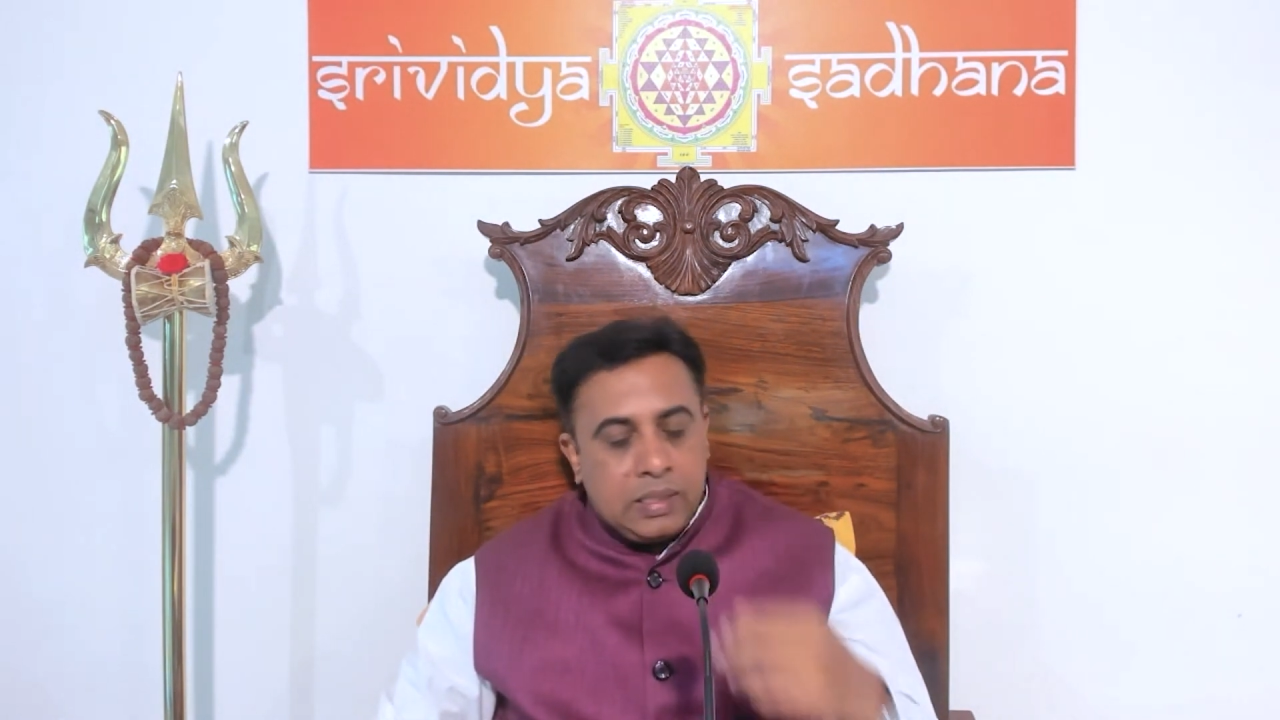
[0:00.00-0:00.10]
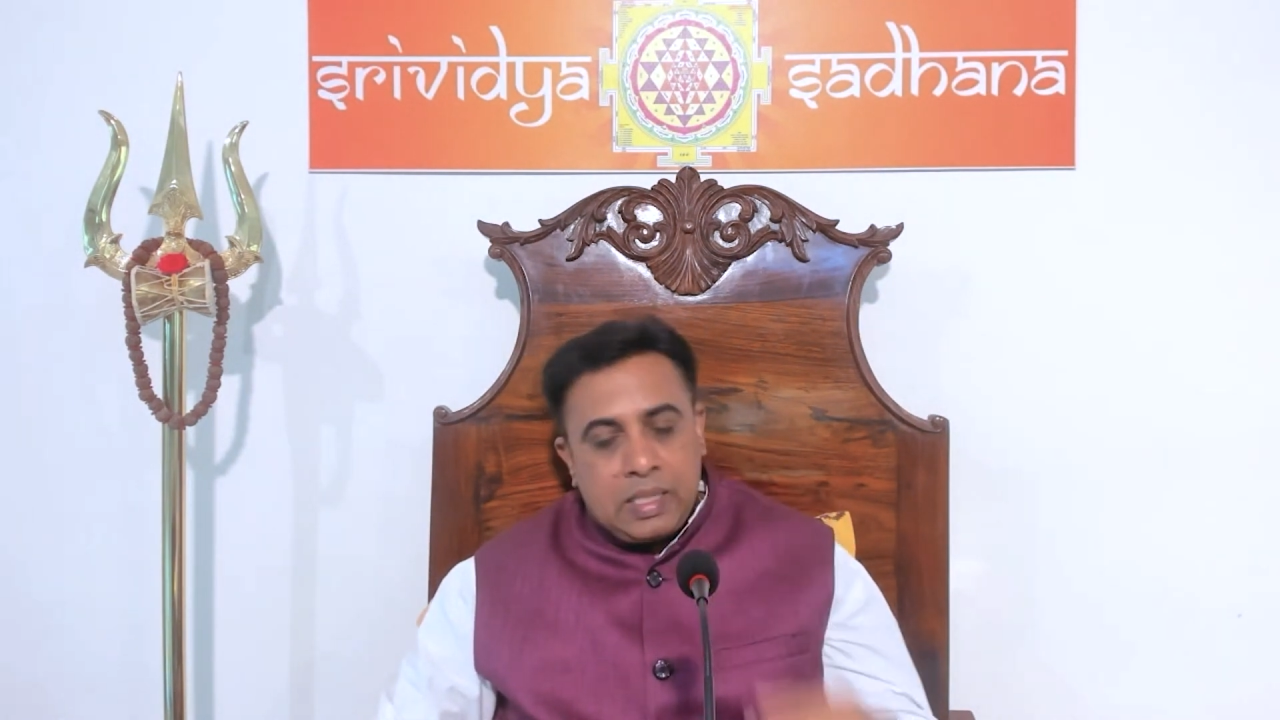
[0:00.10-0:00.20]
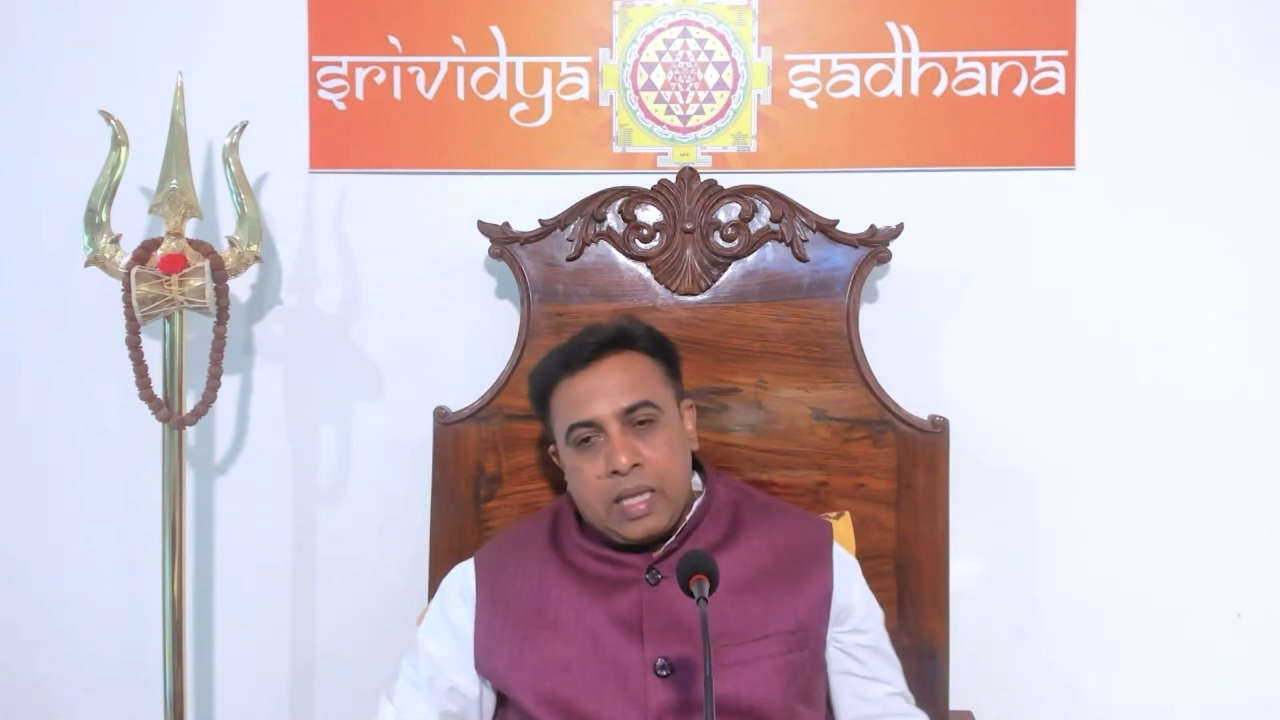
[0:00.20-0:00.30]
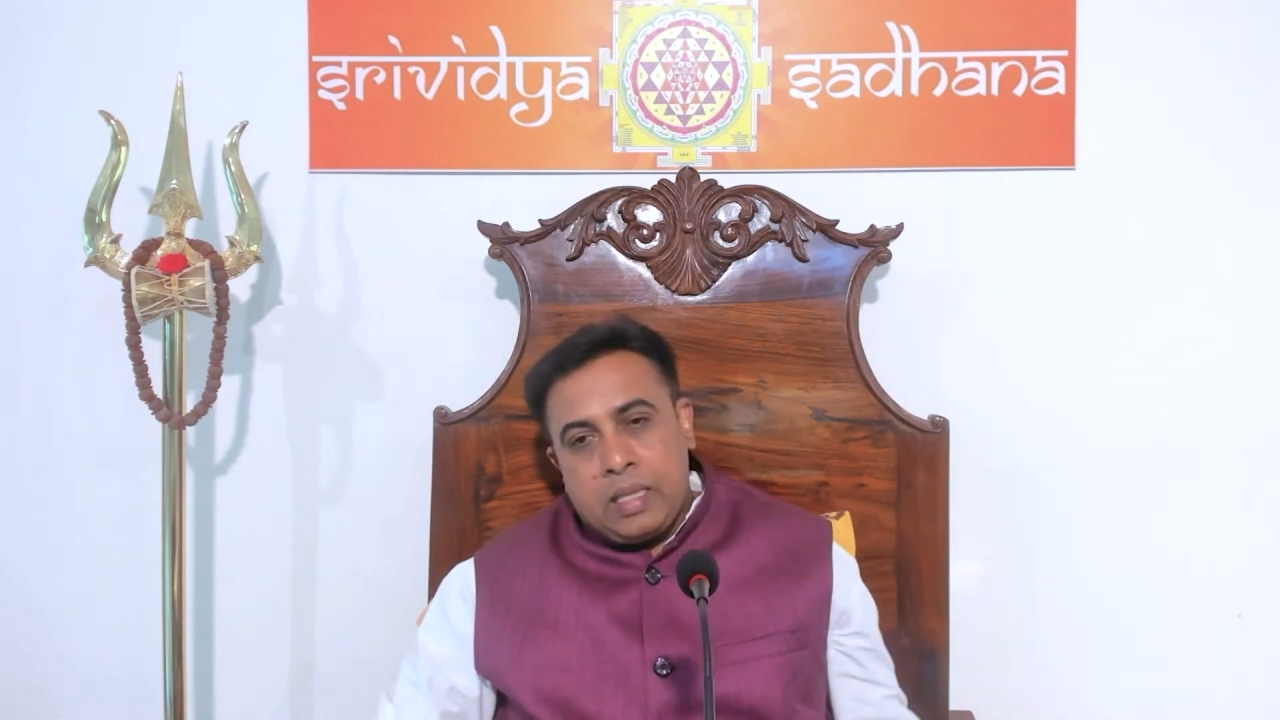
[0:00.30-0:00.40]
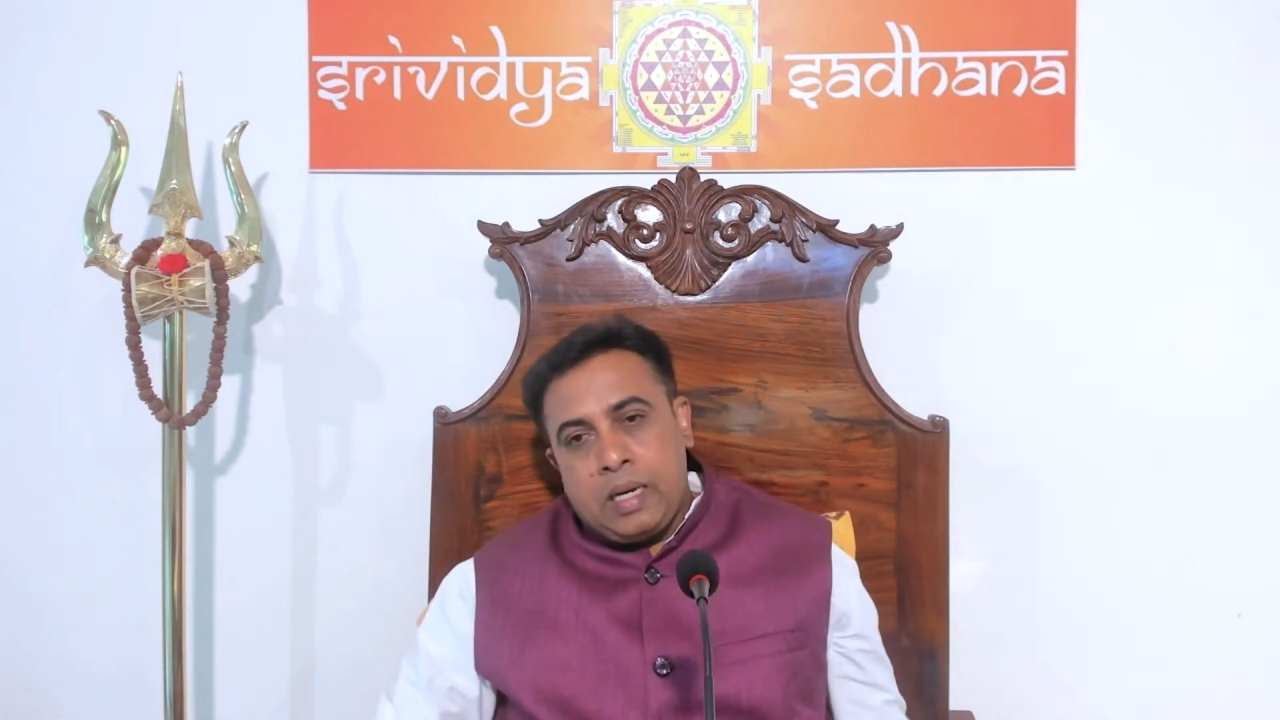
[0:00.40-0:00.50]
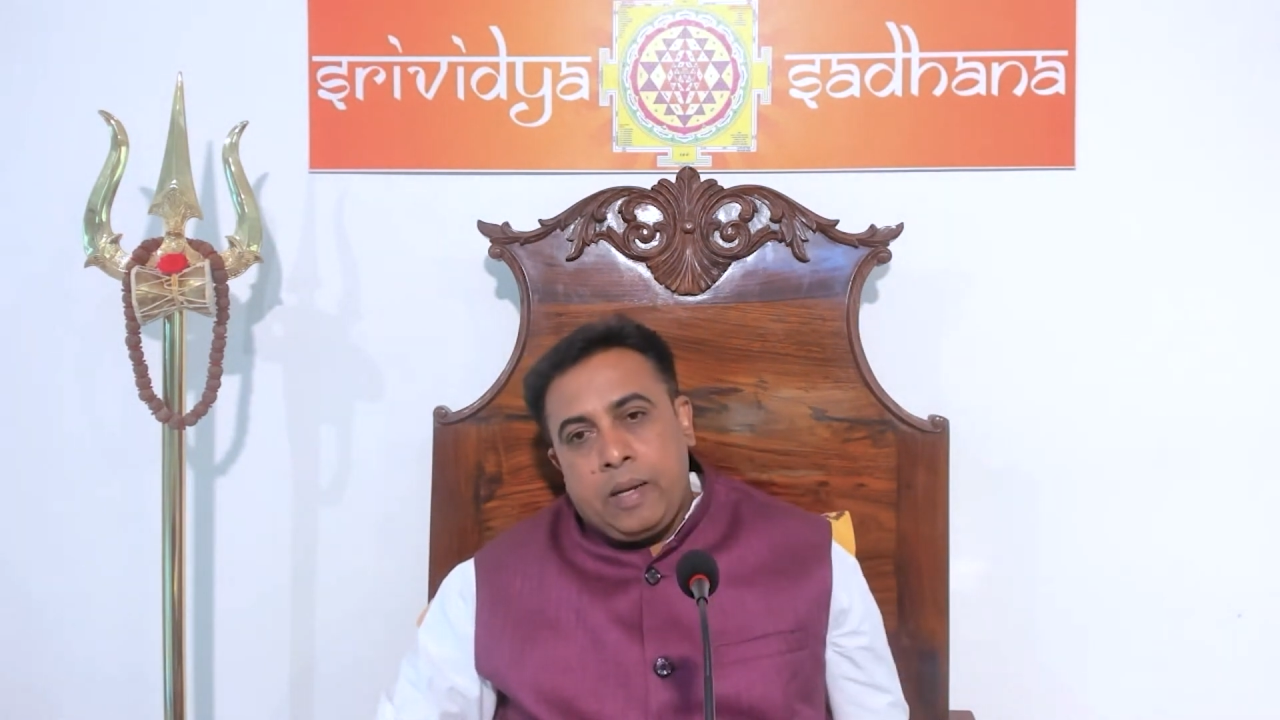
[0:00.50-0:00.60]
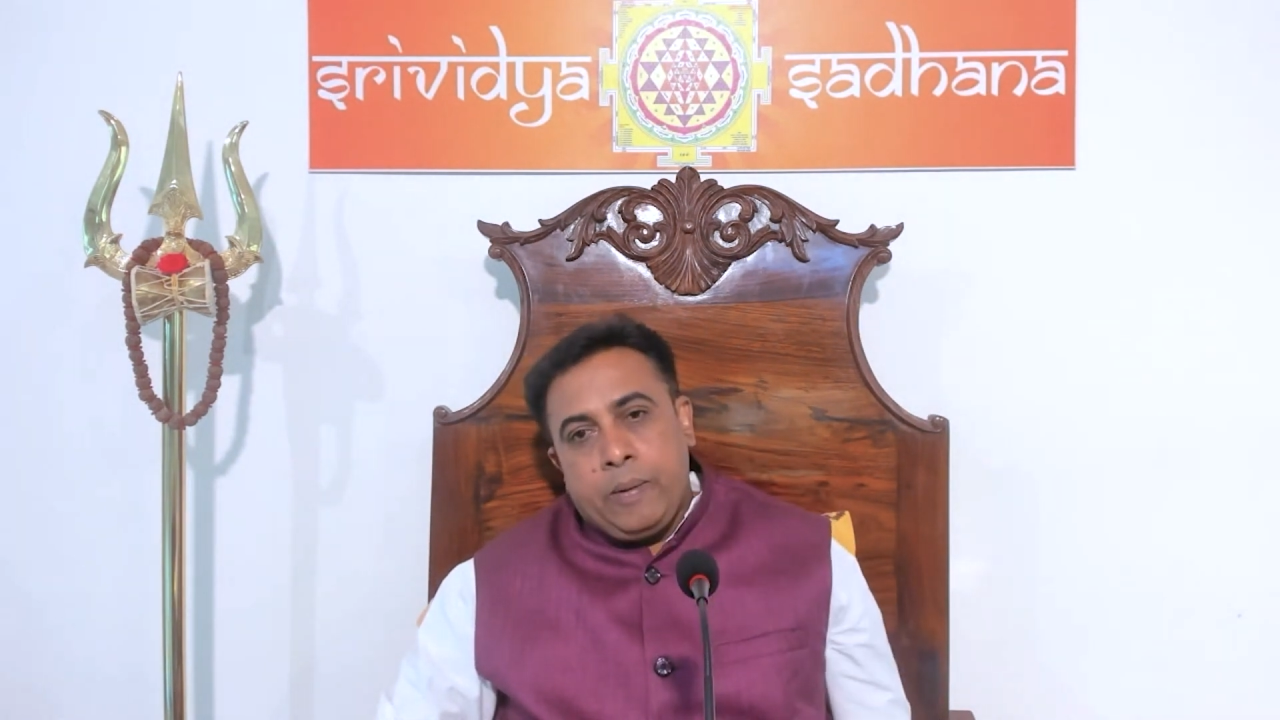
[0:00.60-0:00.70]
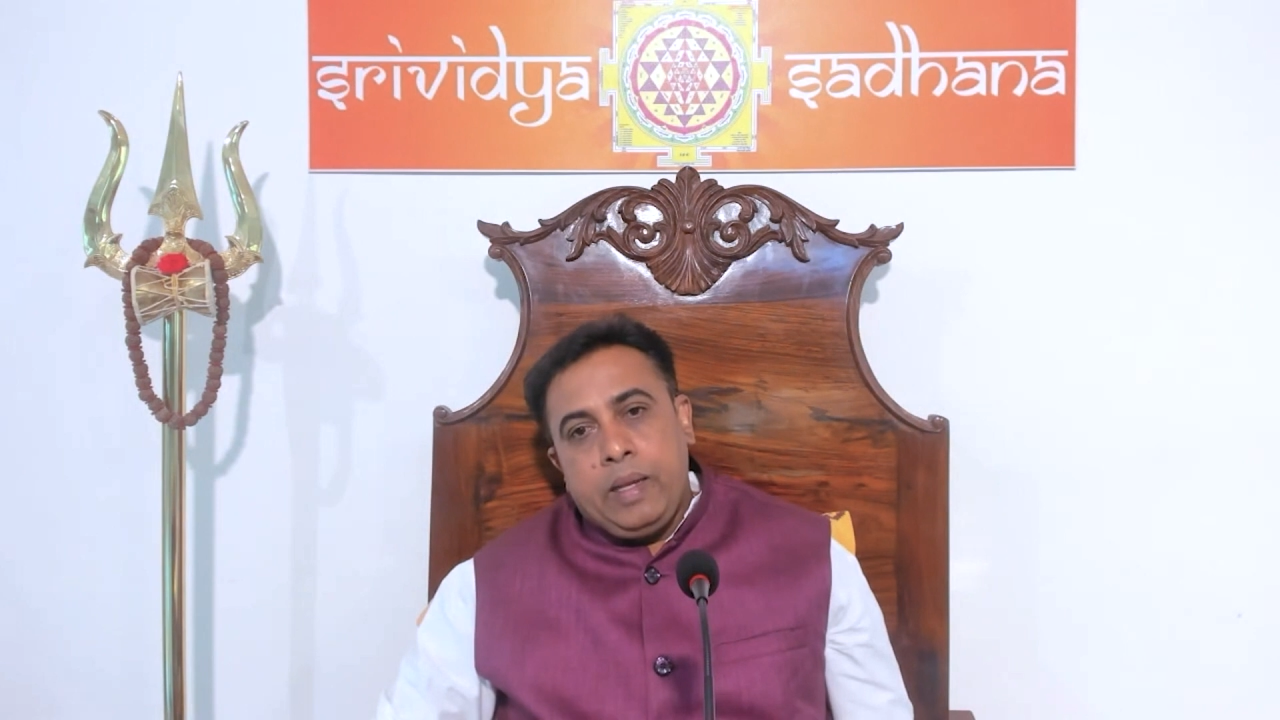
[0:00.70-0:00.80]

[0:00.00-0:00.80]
sadhana,